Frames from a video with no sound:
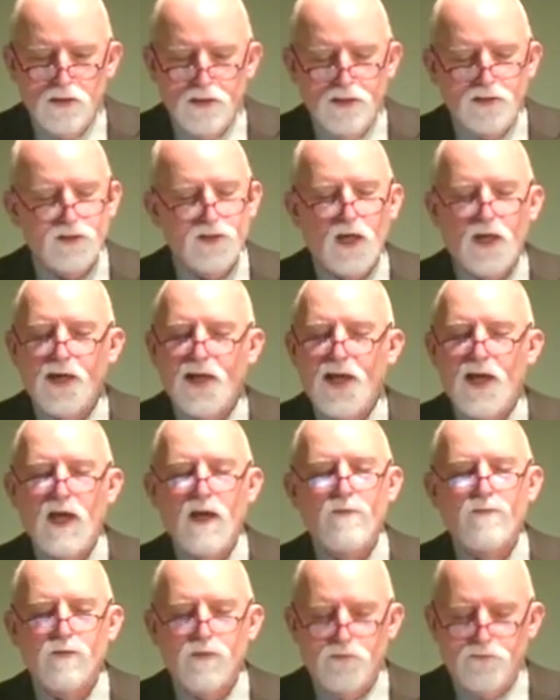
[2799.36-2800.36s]
It's not
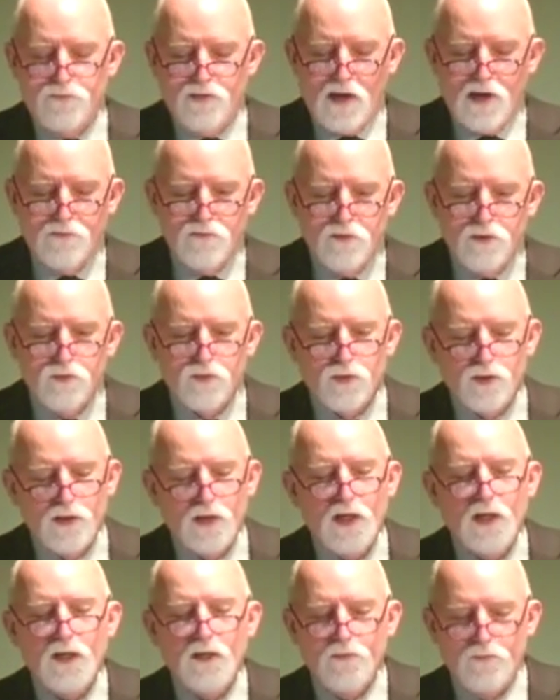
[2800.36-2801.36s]
half of the 500.
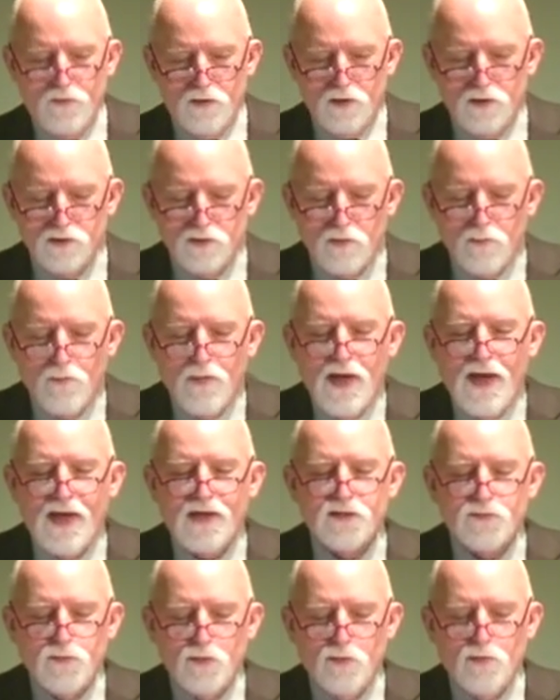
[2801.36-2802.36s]
There's a
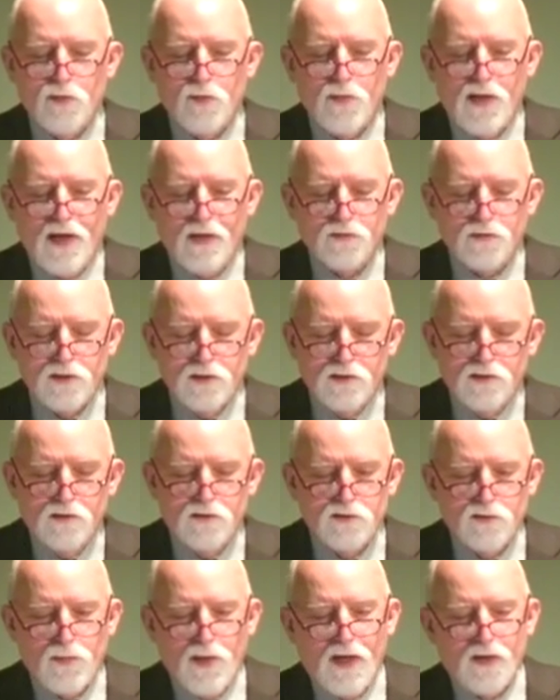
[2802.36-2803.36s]
maximum amount that
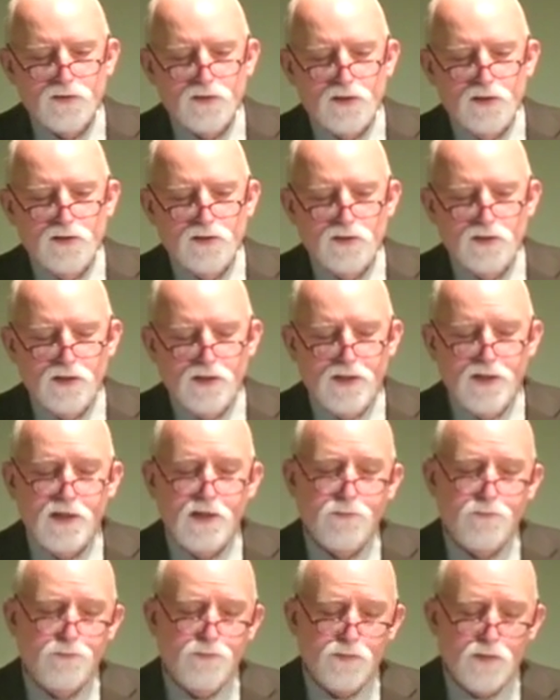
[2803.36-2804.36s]
the spouse gets to
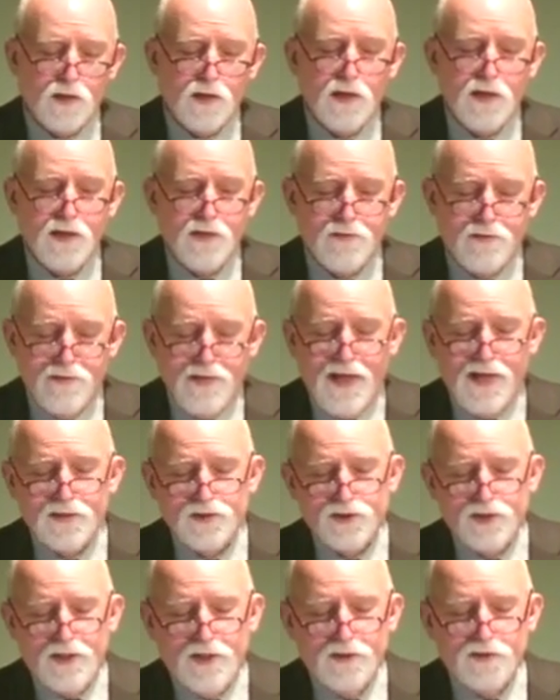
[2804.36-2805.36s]
keep.
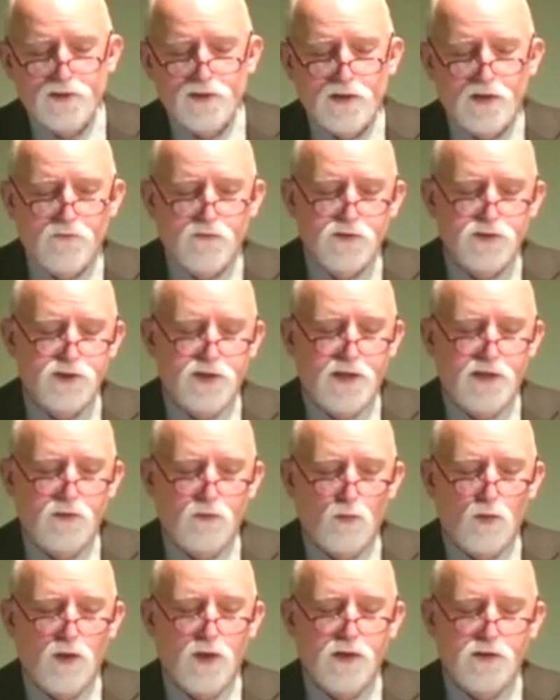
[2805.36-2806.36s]
That changes every
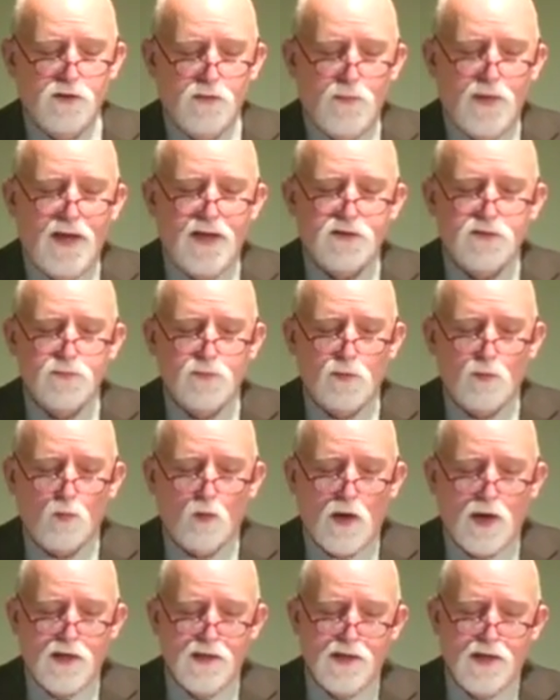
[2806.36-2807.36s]
January. The maximum
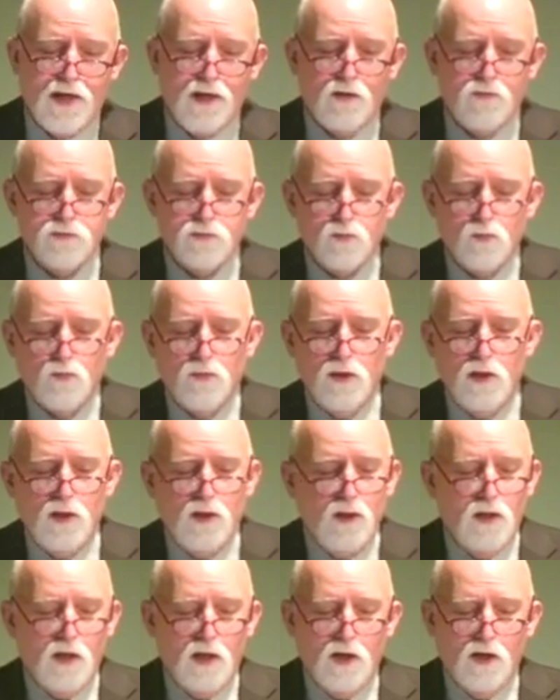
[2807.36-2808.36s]
right now is
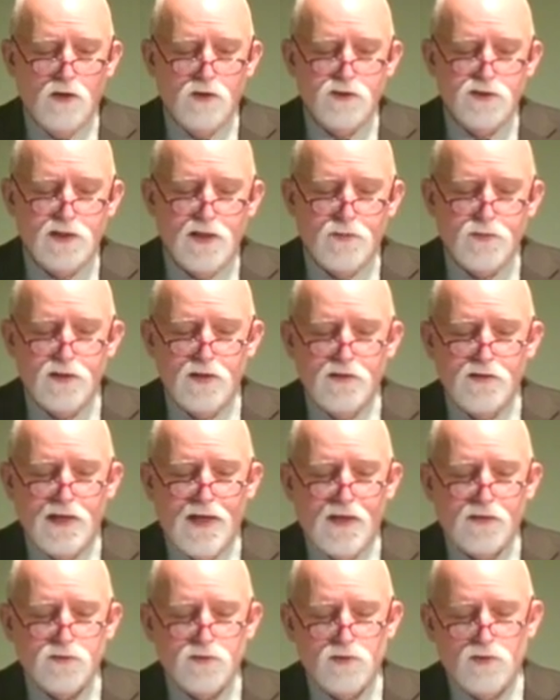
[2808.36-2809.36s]

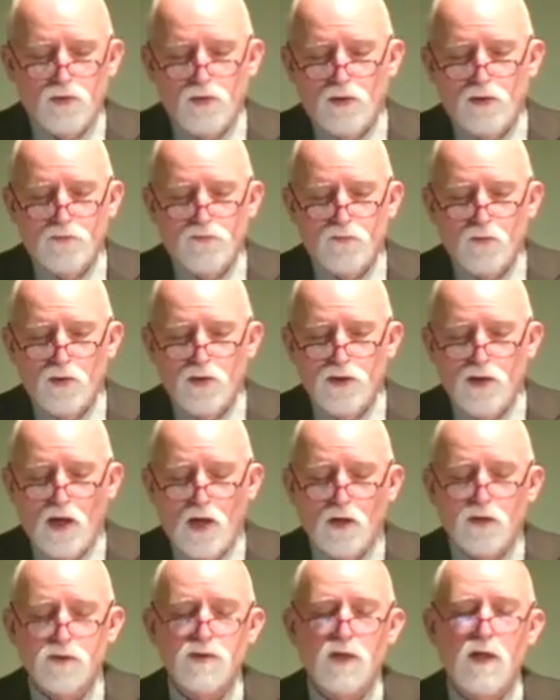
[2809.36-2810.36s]

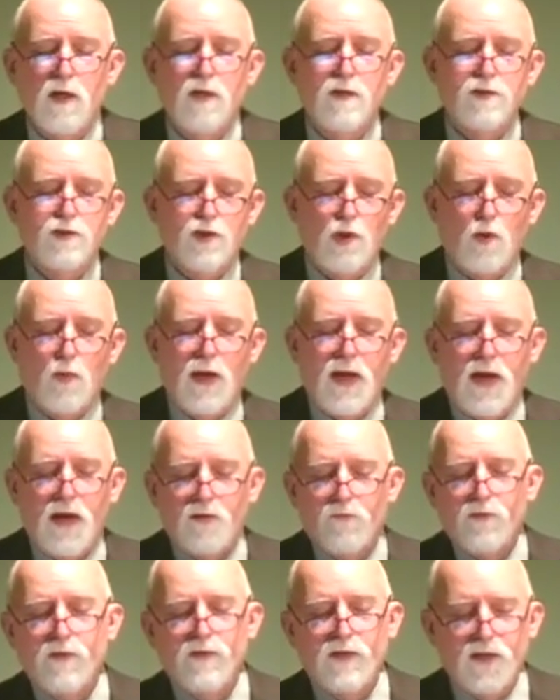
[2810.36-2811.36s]
$117,240. So
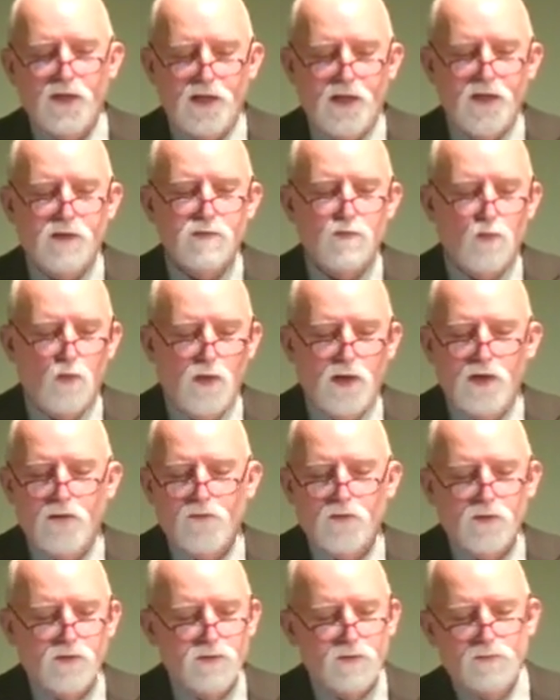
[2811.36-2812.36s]
everything else,
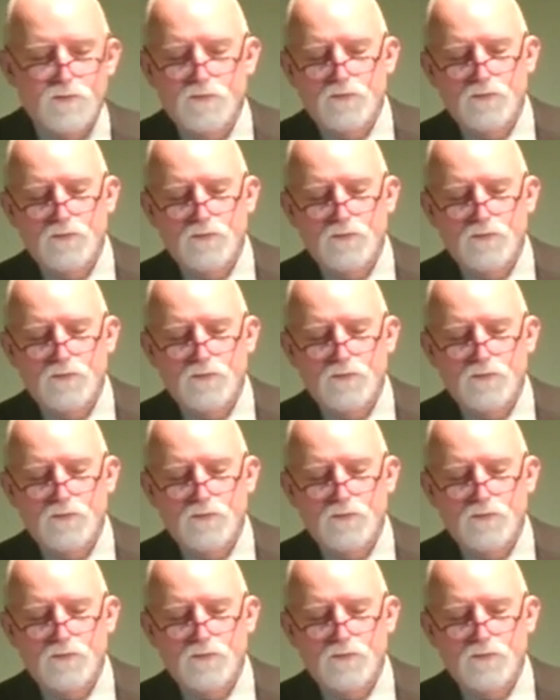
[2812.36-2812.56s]
whatever